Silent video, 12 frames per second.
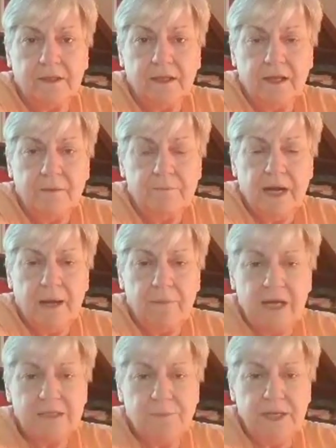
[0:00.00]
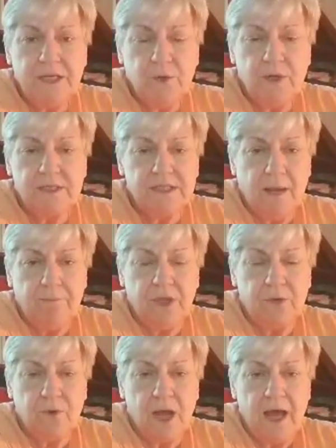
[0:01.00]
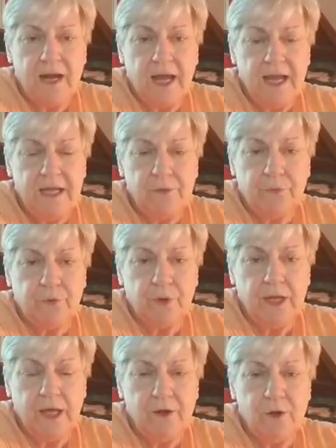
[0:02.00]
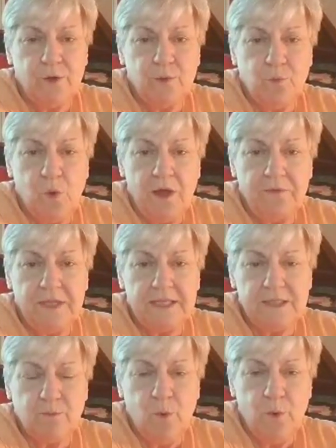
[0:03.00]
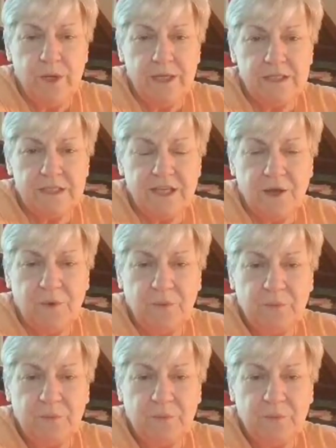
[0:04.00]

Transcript: But I must be doing something right. I hit 301 this morning, so